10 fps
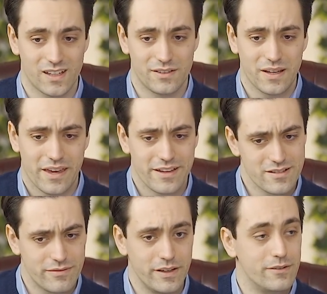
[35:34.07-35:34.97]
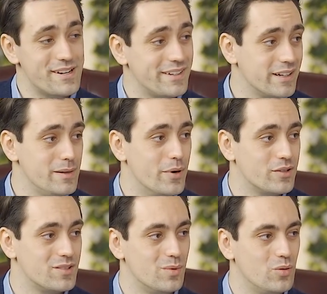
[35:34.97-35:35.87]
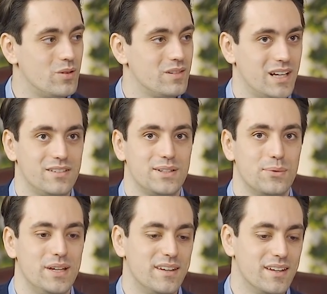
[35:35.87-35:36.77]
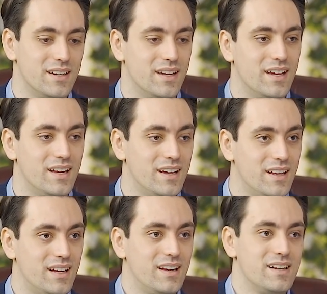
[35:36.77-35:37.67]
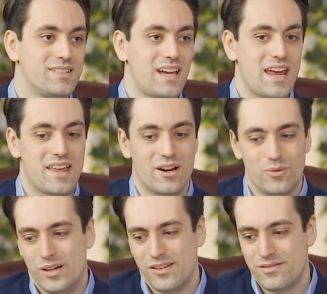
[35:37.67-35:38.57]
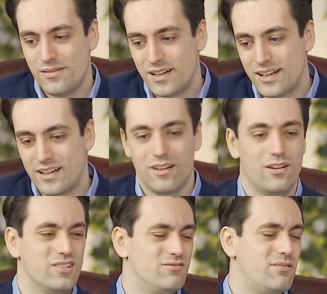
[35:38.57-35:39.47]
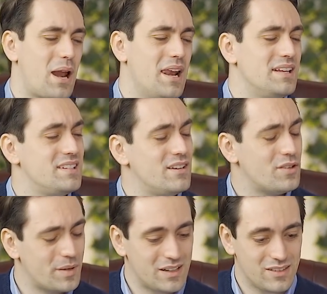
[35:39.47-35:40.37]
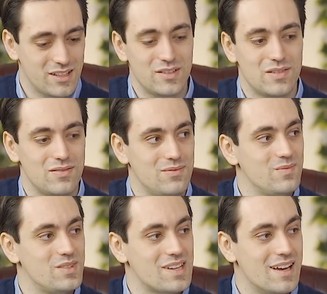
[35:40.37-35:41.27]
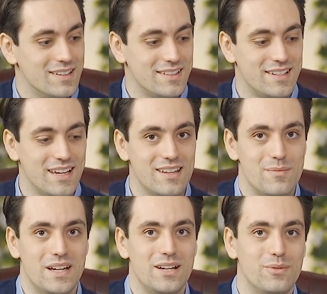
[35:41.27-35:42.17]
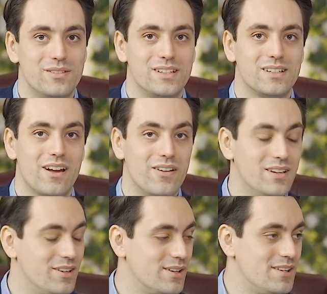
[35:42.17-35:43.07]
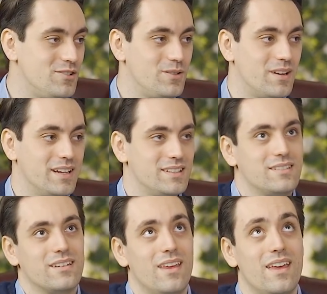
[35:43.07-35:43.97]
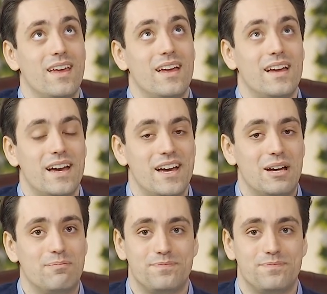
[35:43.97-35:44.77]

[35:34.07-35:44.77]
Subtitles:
I think it's theoretically possible. I think we can say that with a relative amount of certainty at the minute with our current knowledge. Like, I